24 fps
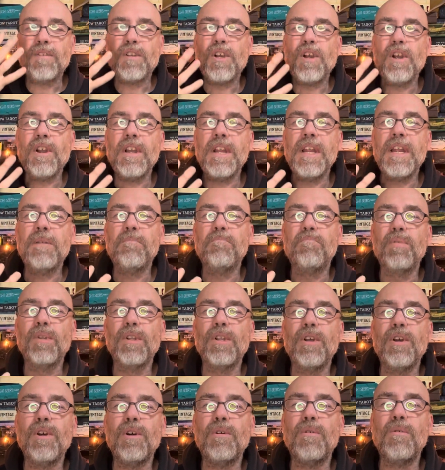turning
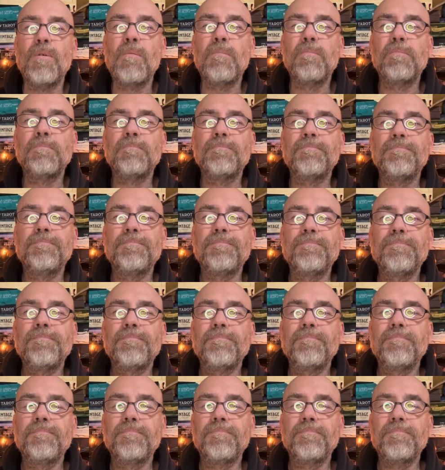blue.
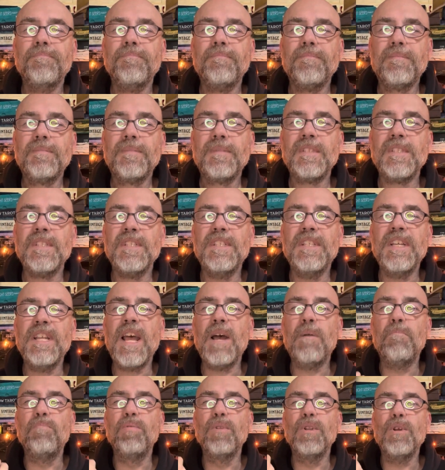See
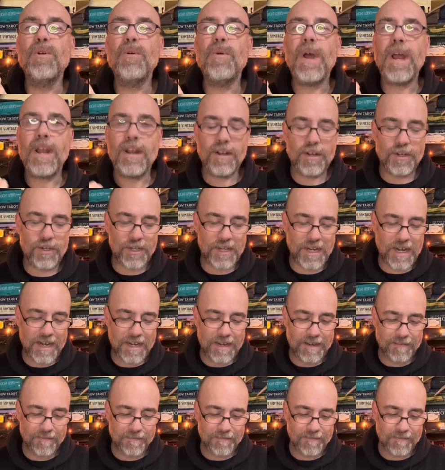that blue energy.